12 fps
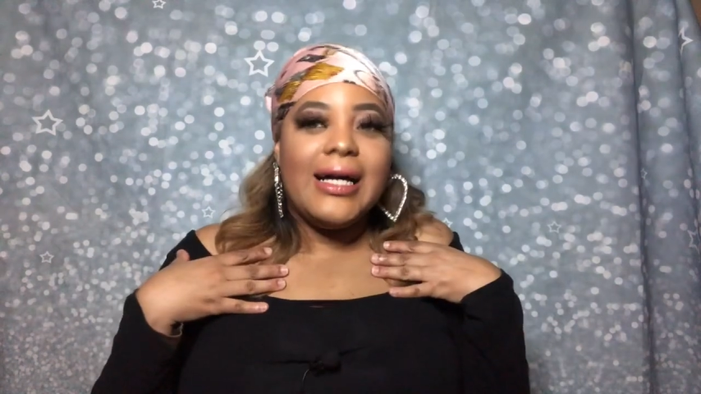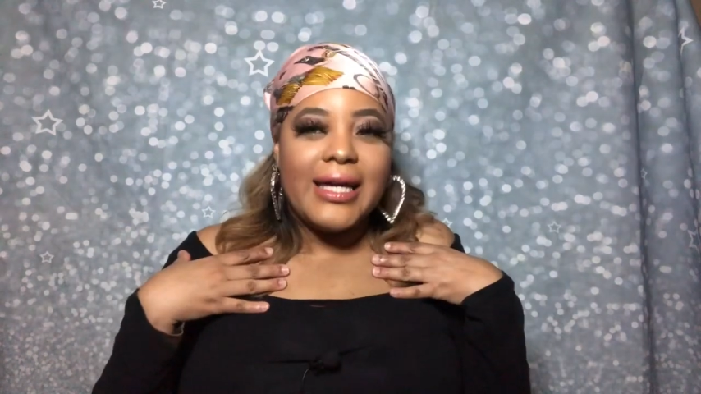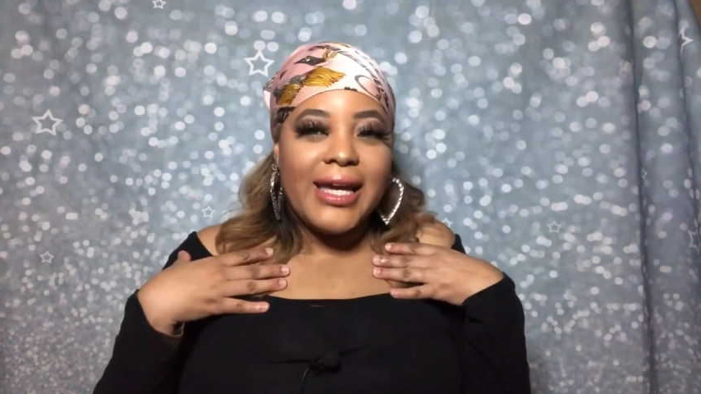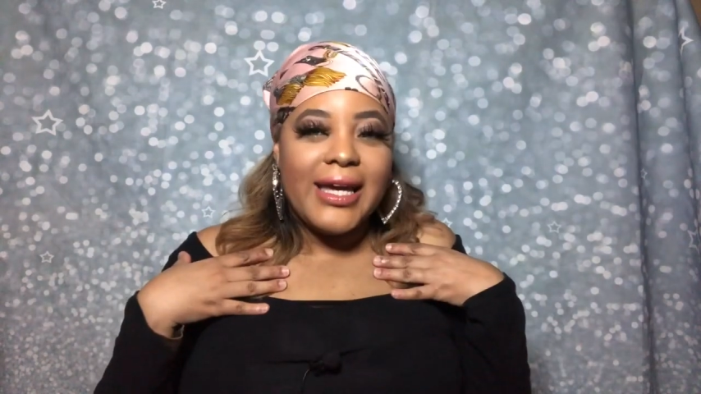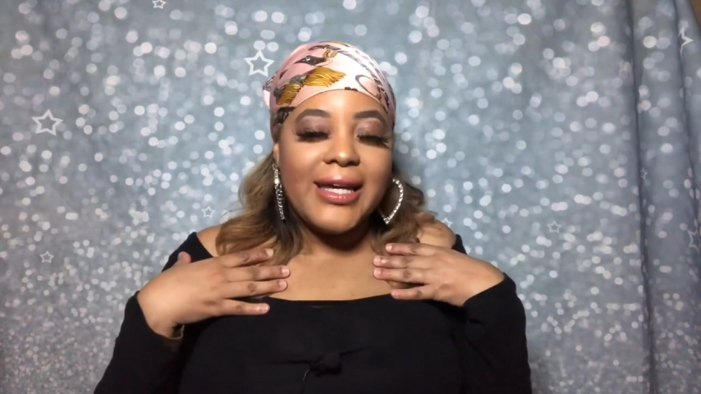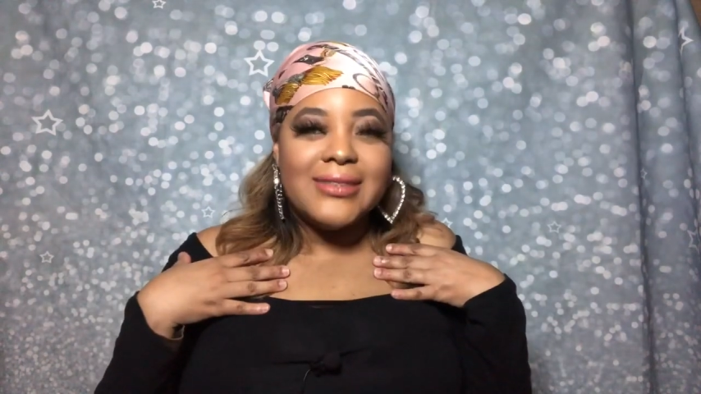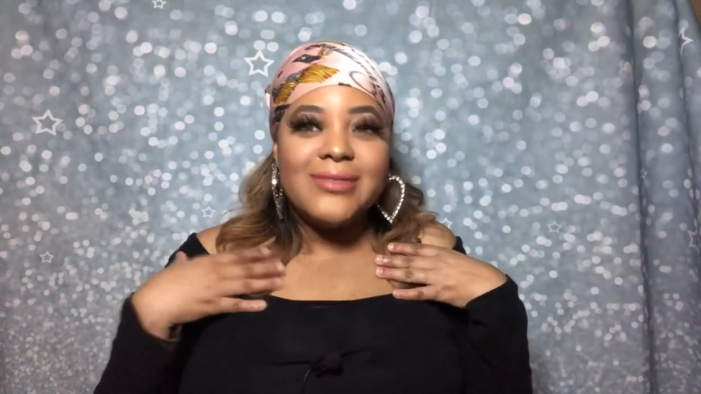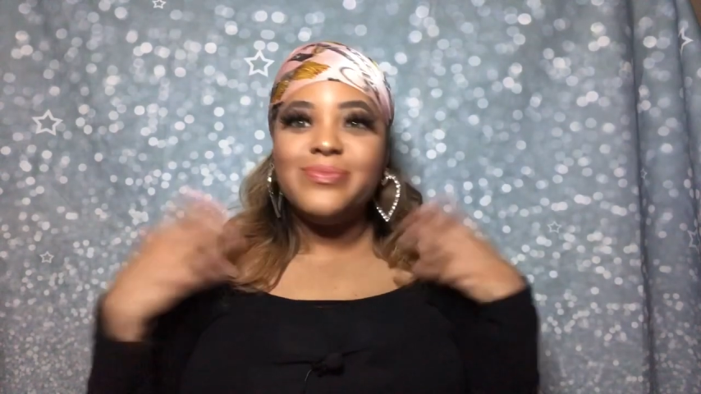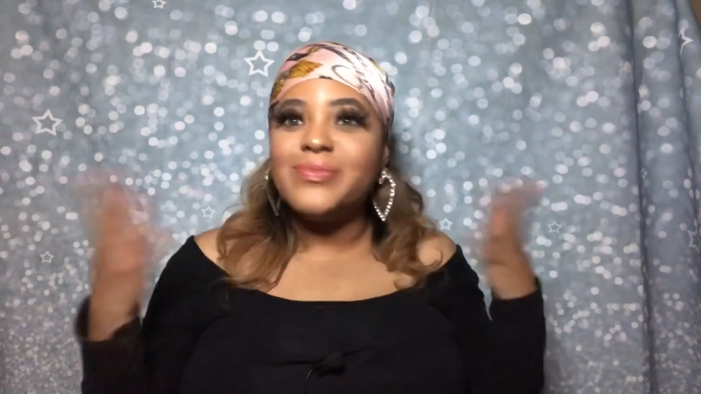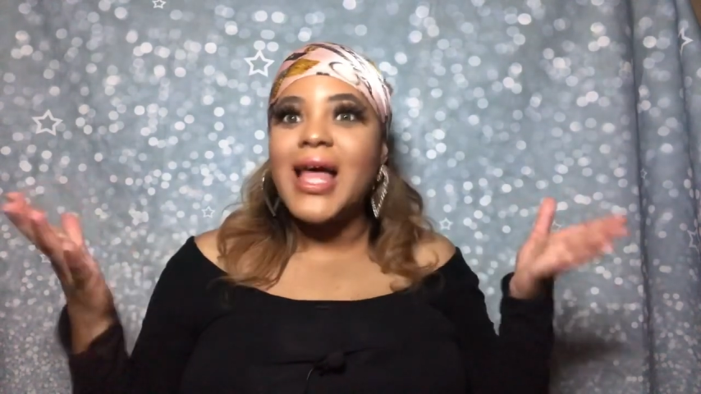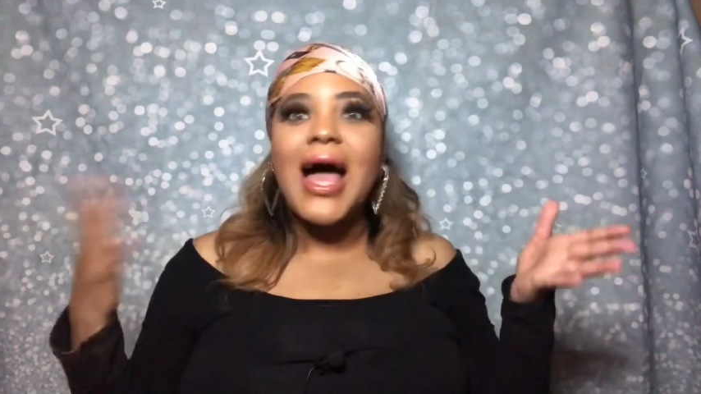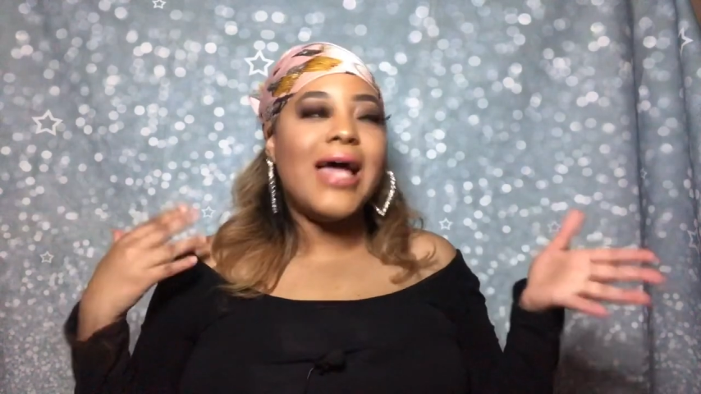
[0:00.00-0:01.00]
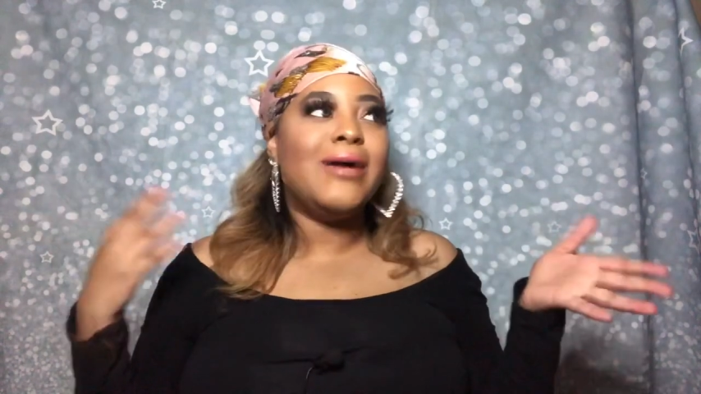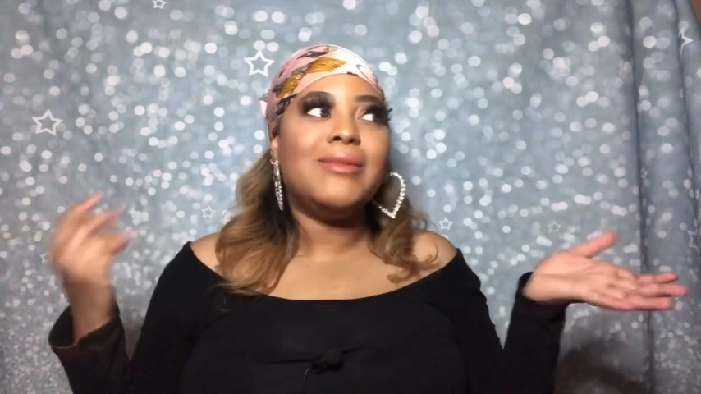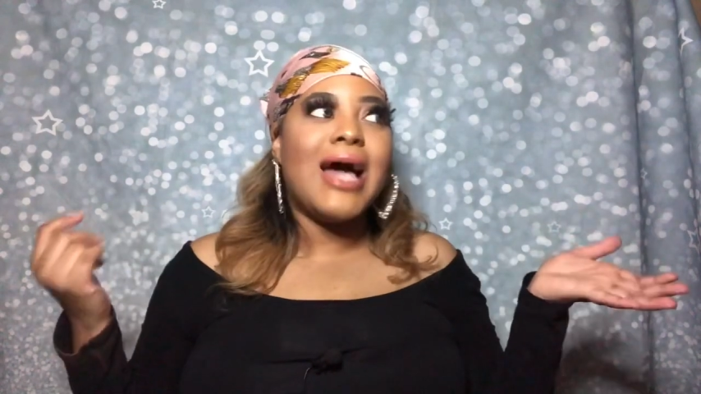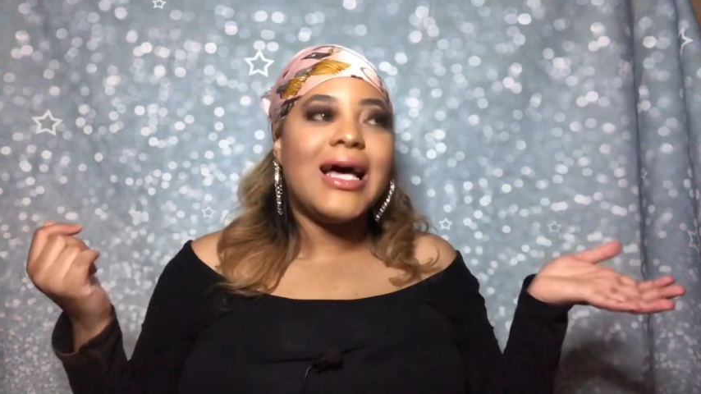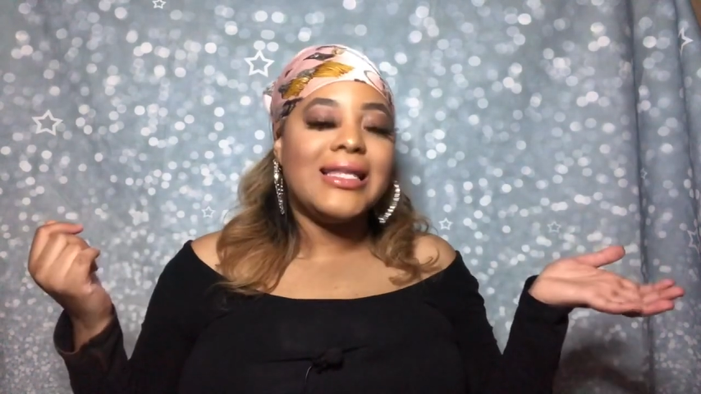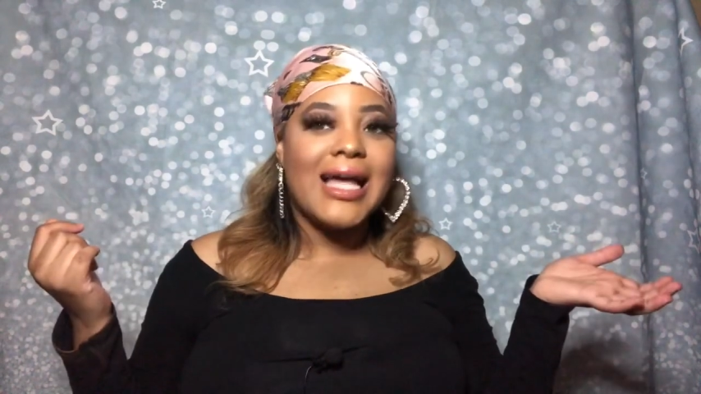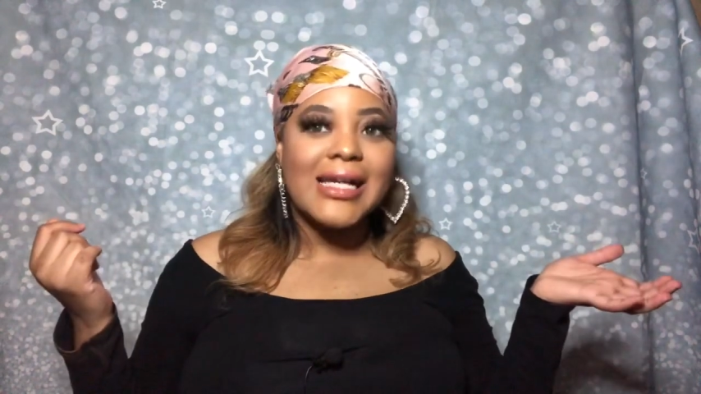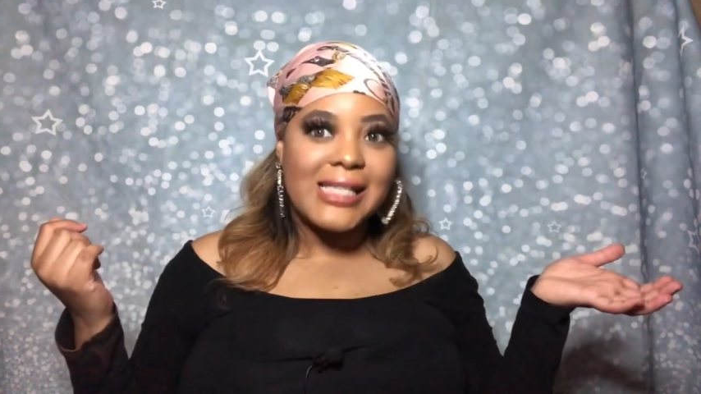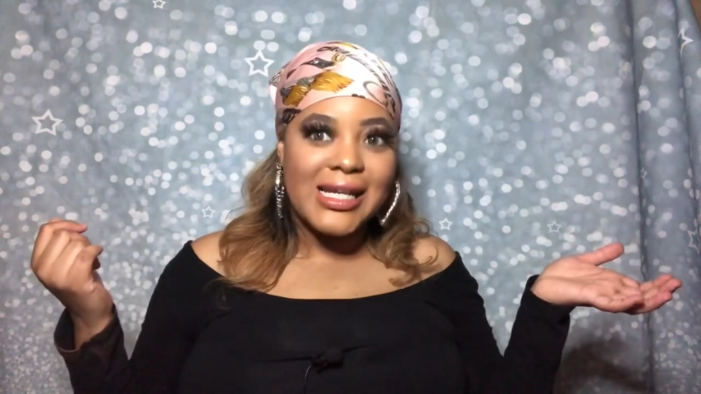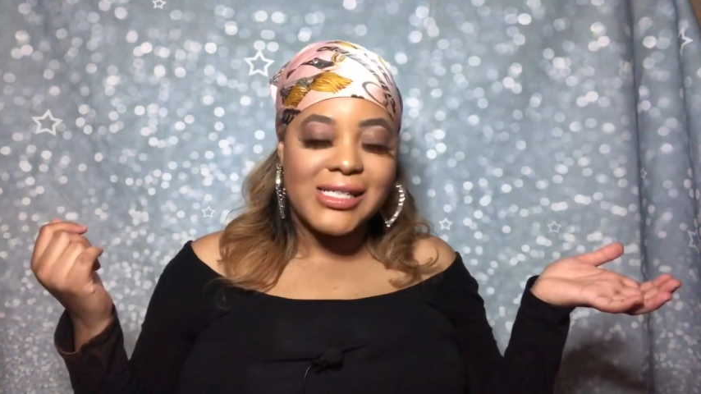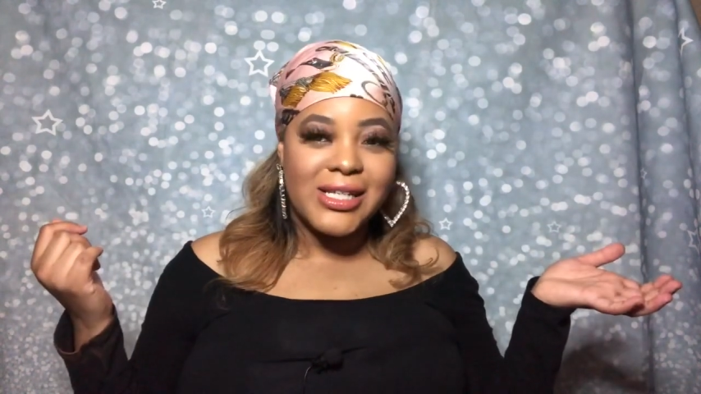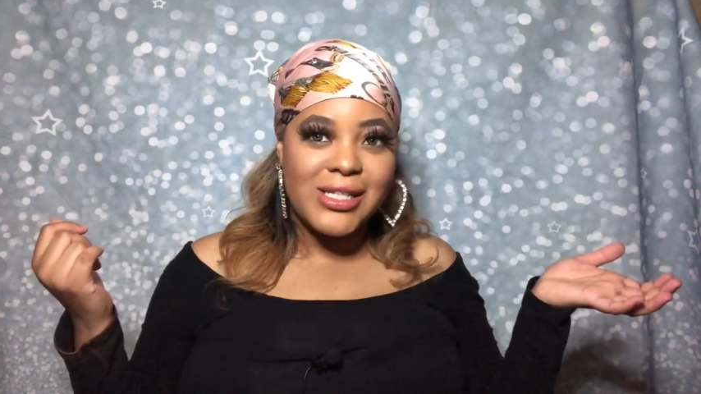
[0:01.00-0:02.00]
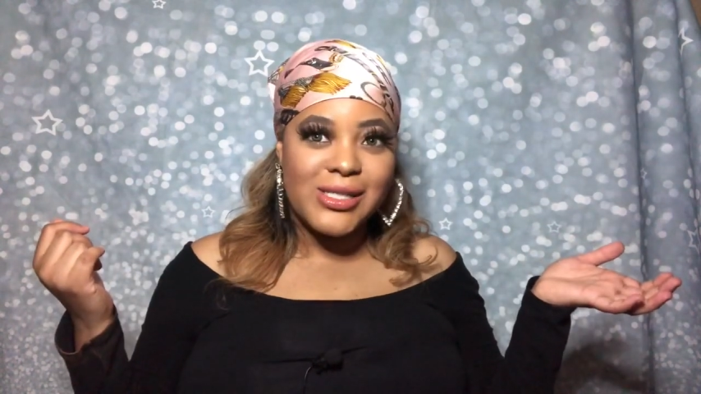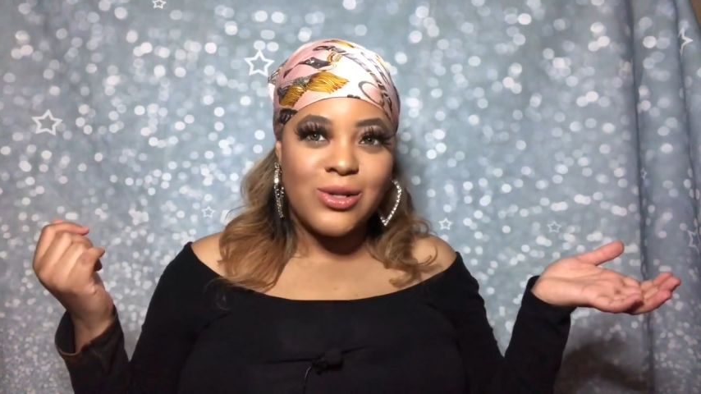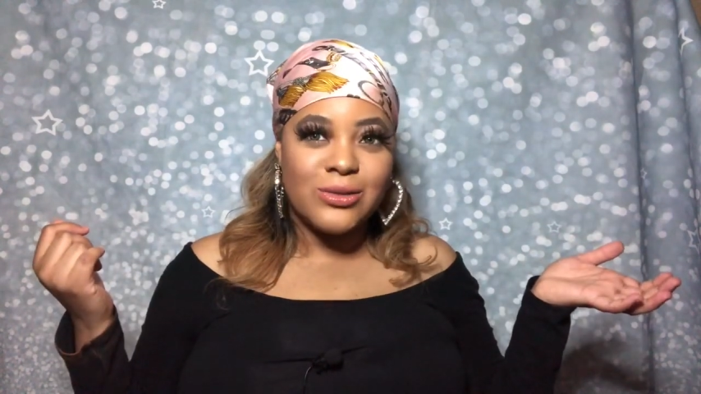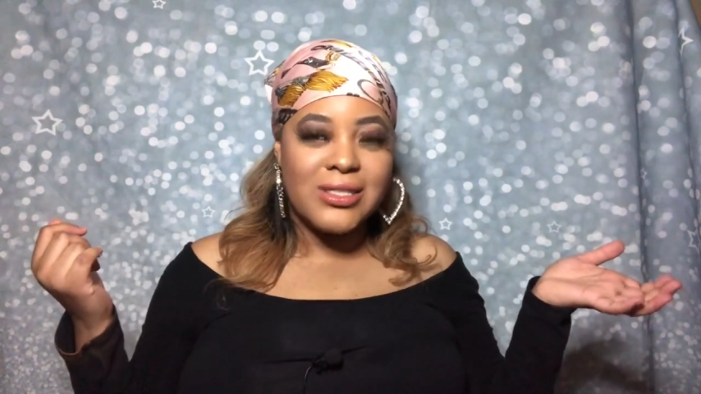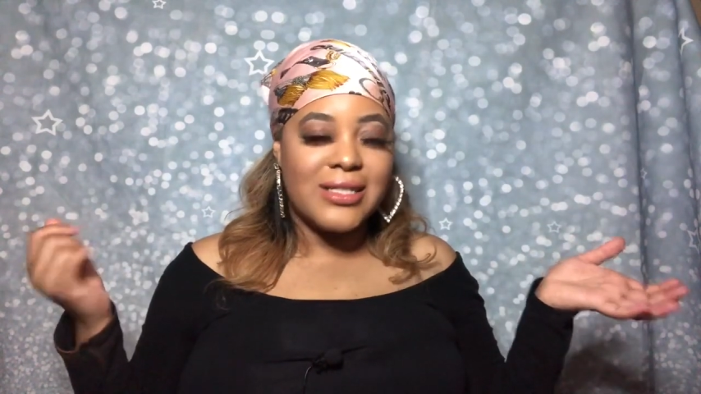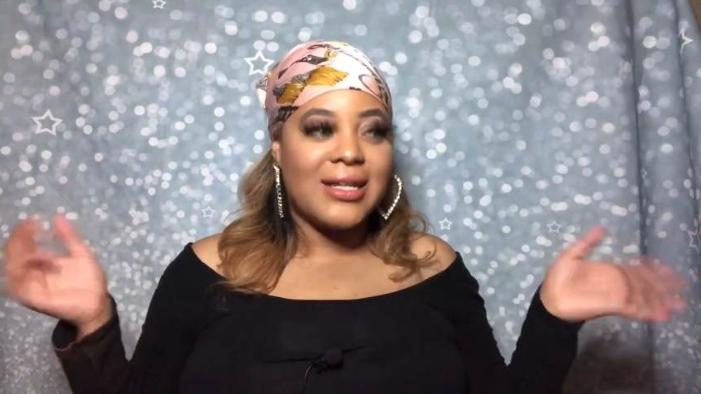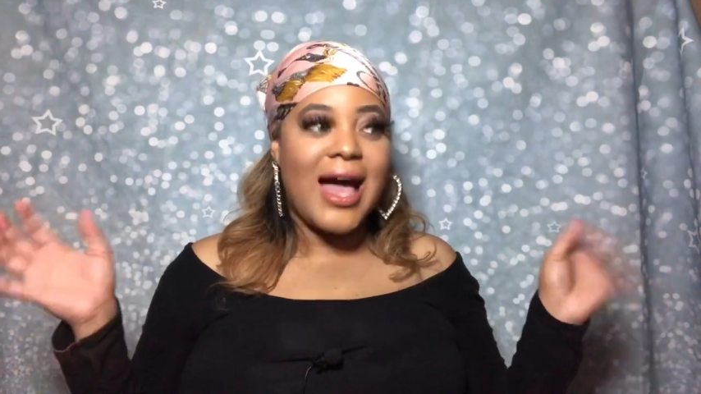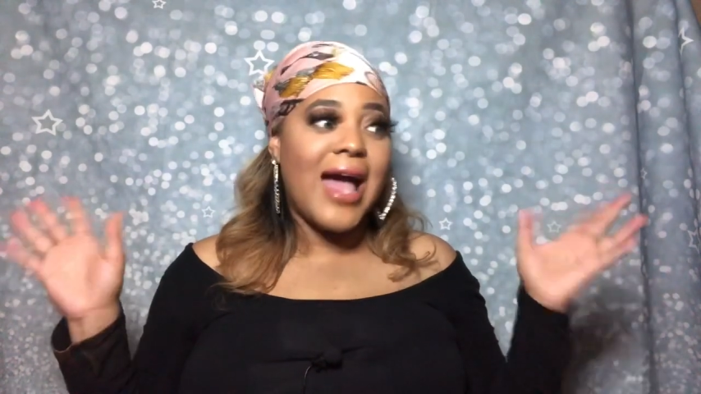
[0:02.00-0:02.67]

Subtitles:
Again, I am not a lactation consultant.